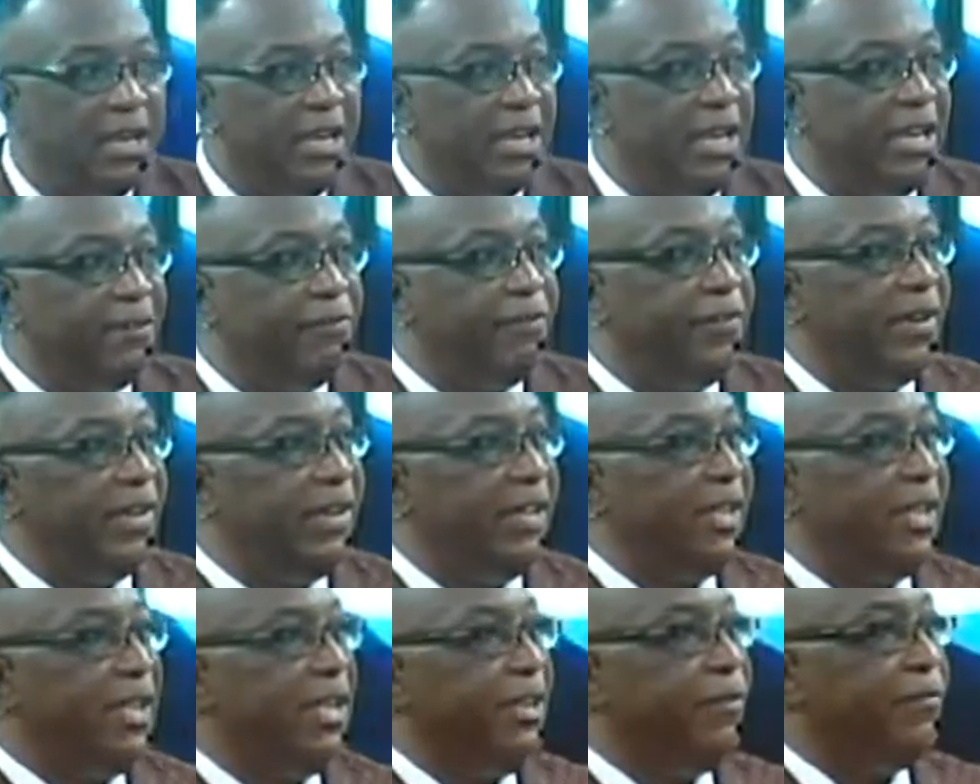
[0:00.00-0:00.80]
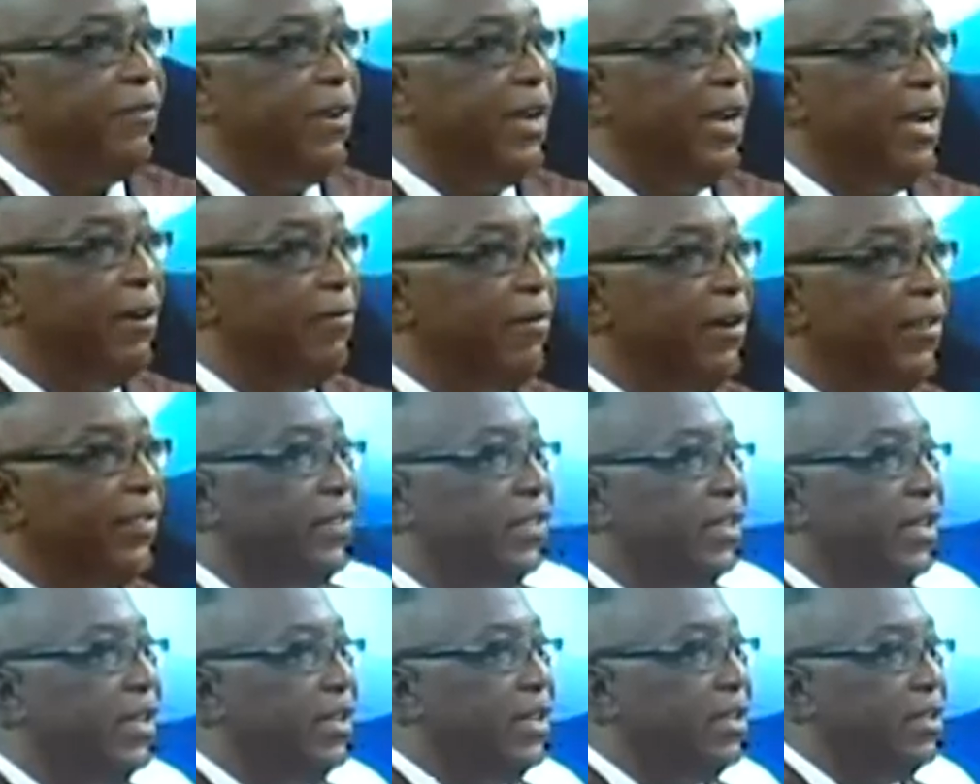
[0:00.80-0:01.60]
even if
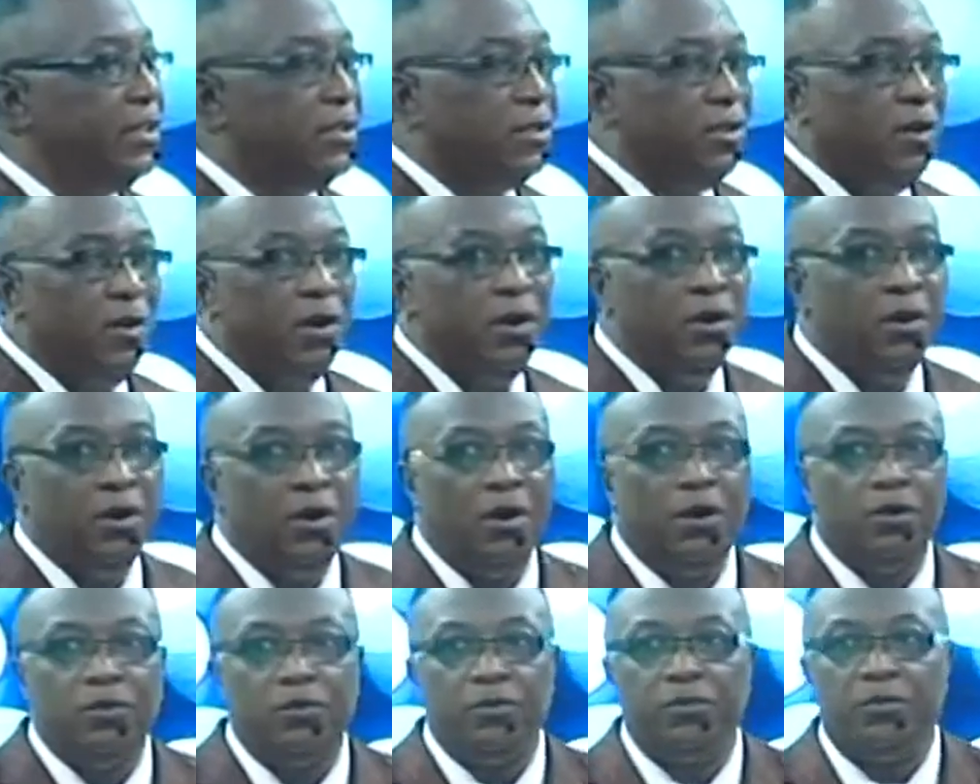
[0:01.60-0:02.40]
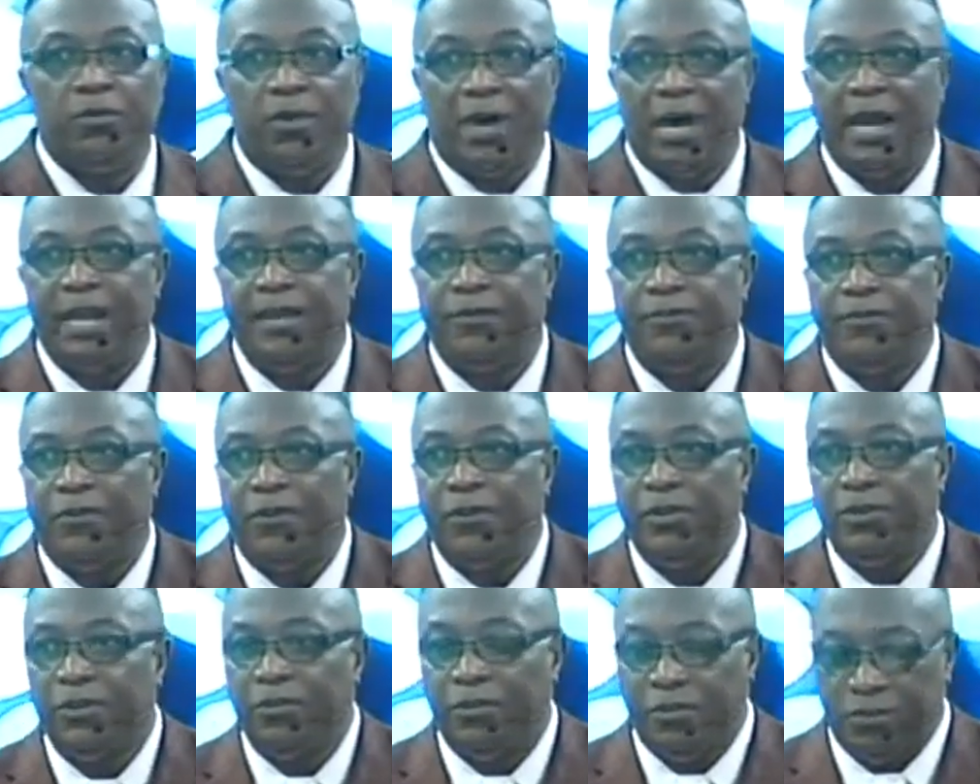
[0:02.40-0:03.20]
everything is going on right
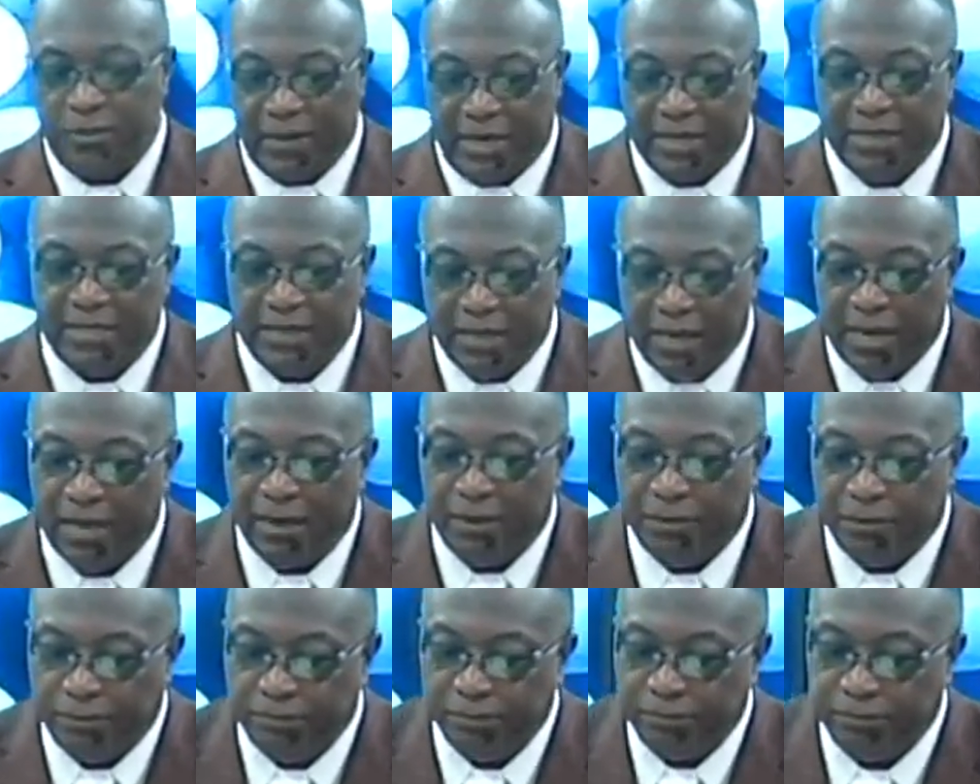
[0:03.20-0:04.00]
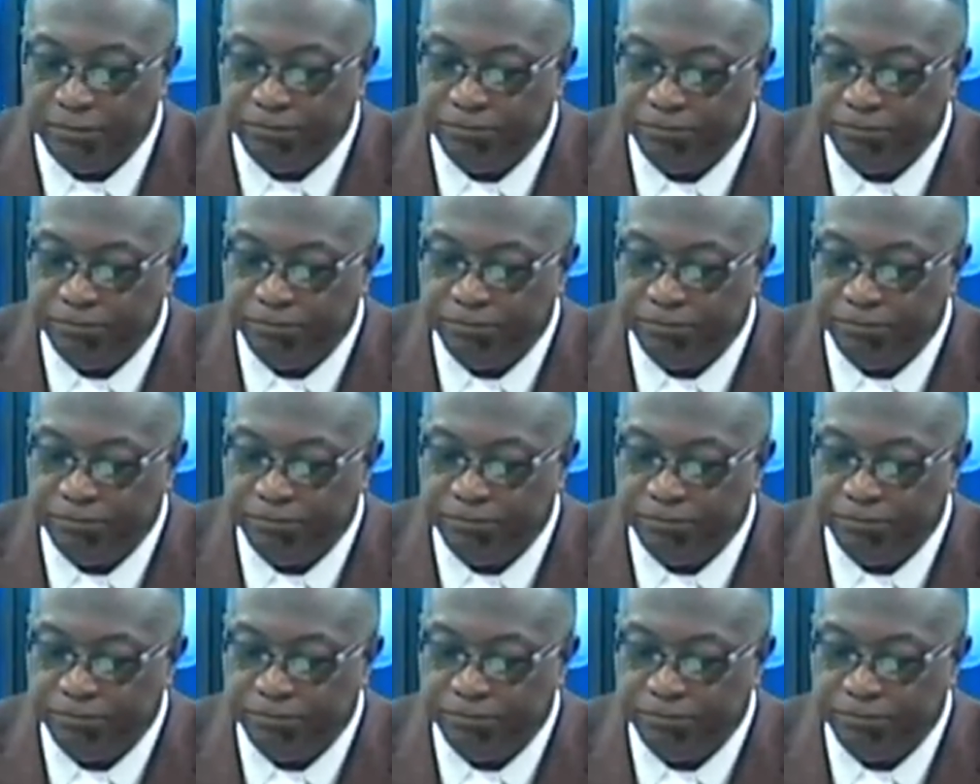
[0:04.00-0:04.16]
for you right now,